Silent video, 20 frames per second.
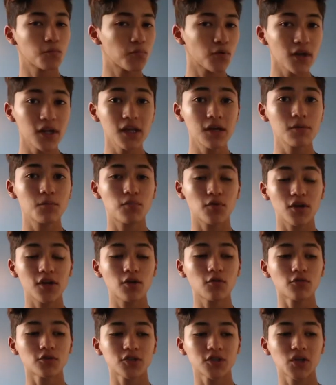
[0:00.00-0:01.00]
pretty
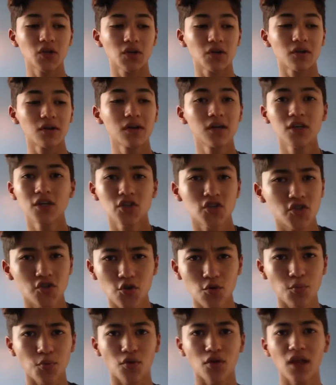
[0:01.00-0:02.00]
cool scooter,
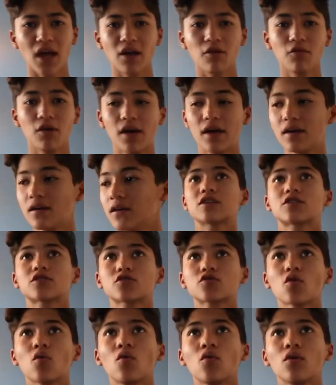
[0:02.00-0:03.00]
super lightweight.
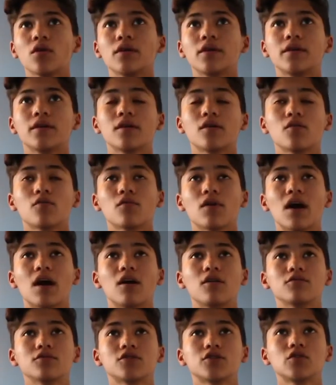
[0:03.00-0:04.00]
Stolen
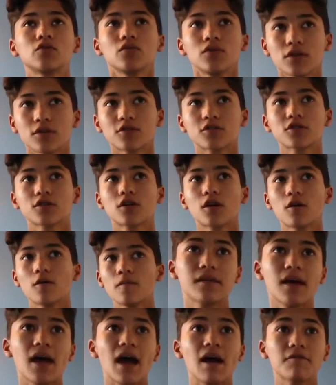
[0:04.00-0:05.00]
around 2 years
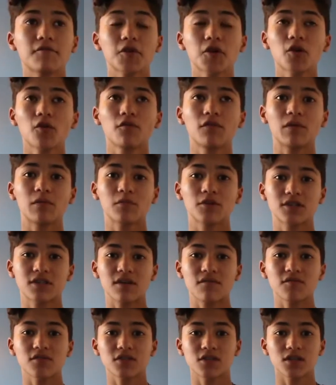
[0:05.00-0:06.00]
ago after November
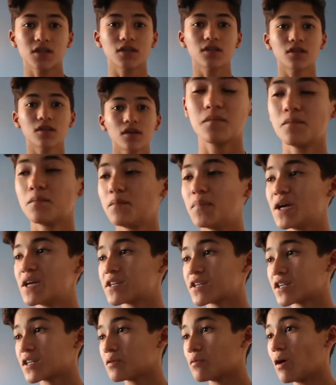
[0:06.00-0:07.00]
17th.
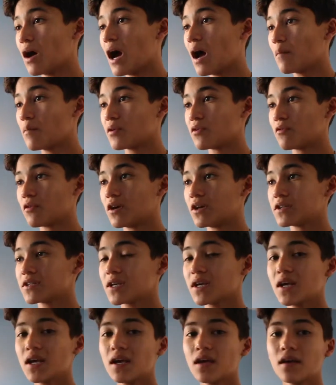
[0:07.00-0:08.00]
Basically what happened
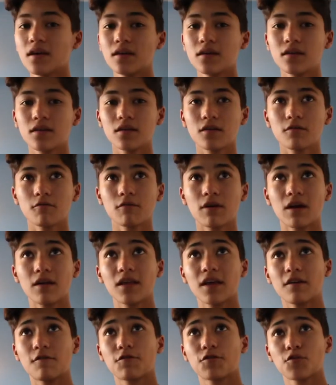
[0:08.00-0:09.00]
was around
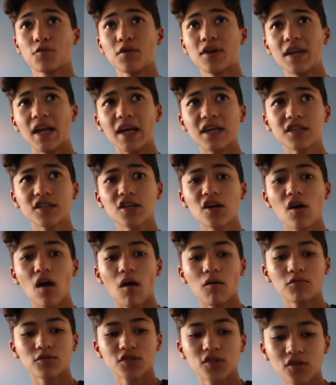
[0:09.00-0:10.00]
like 3 days ago,
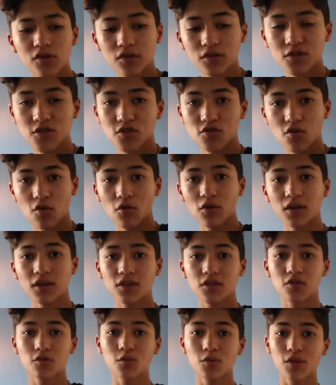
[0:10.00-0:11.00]
I was
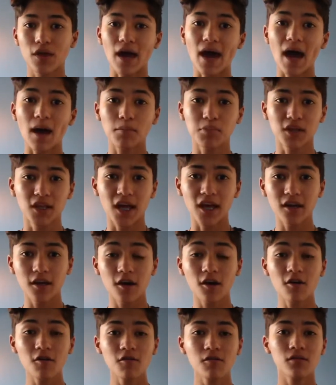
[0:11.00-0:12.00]
scrolling through the app
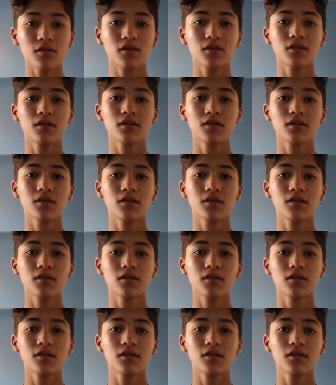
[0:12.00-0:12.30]
Letgo